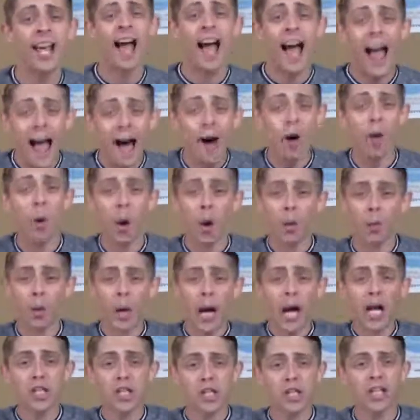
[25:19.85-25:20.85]
how
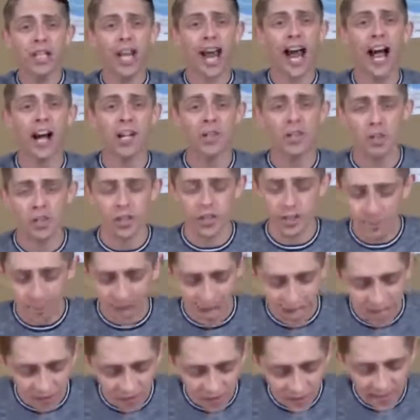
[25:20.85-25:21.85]
oppression actually
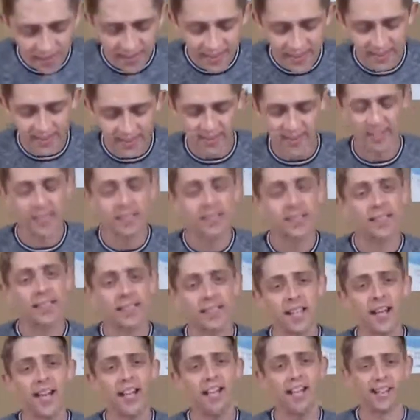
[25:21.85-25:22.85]
manifests in
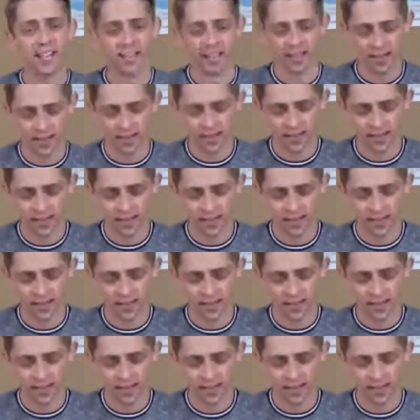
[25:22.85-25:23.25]
society.